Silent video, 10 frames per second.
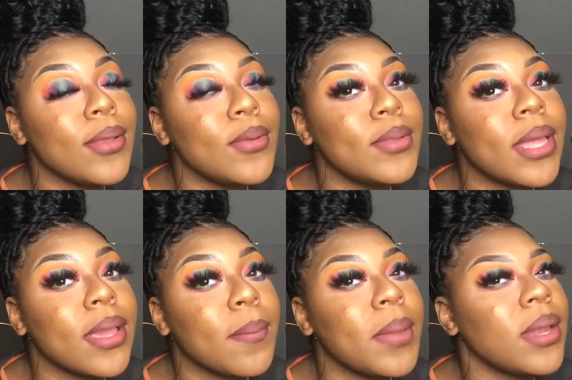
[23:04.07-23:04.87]
you
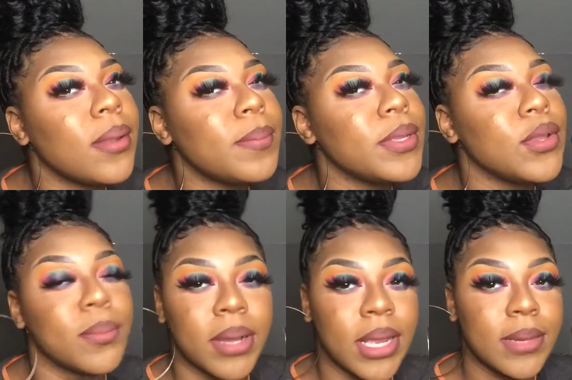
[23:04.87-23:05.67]
like made it up in your
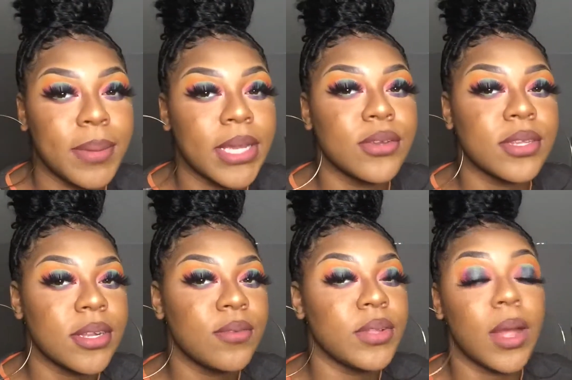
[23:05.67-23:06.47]
mind by
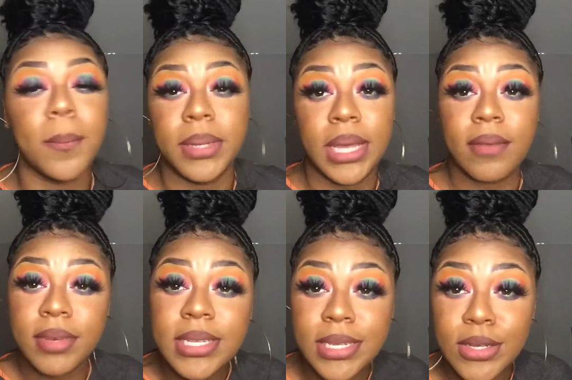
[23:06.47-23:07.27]
yourself without me having
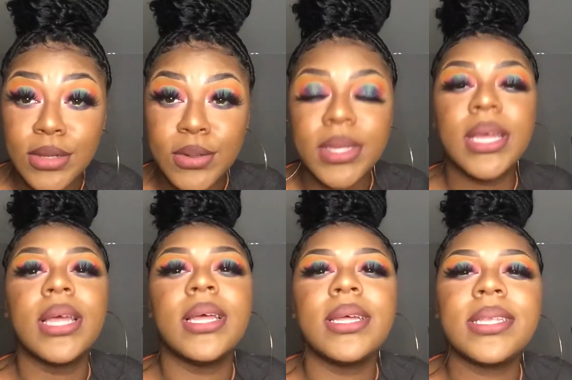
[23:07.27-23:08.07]
to tell you
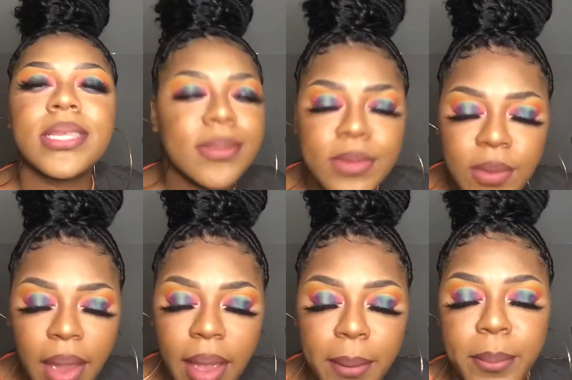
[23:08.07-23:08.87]
to
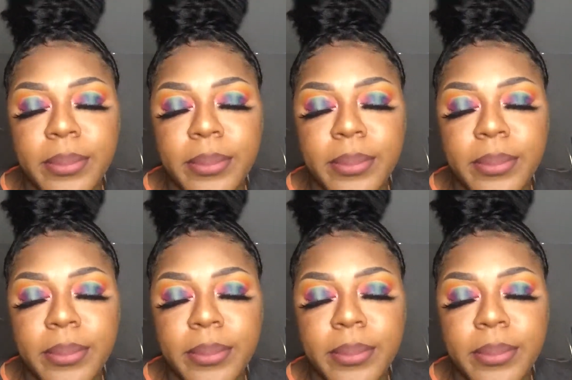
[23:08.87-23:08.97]
subscribe.